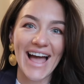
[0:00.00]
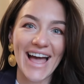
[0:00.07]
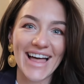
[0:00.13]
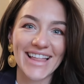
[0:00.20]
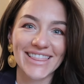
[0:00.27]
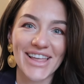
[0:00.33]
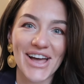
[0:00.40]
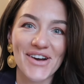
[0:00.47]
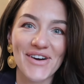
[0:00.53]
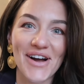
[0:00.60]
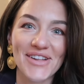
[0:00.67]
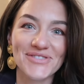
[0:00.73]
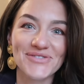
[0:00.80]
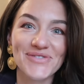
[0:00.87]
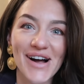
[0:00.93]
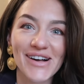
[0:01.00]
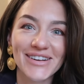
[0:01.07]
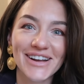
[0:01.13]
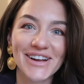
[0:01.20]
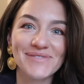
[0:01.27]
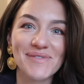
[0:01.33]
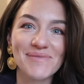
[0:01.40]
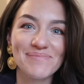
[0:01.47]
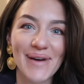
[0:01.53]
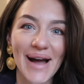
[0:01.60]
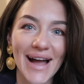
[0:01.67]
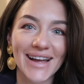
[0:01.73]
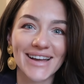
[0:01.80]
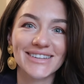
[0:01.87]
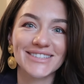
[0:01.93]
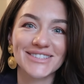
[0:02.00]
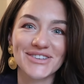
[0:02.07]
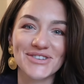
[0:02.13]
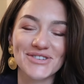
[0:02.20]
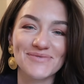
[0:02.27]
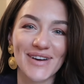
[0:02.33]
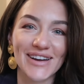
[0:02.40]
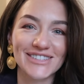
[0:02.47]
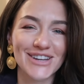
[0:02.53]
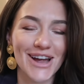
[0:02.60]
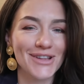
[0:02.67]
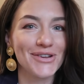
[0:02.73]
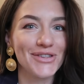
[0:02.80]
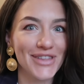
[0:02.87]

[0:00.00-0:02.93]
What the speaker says: Hello and welcome back to my channel.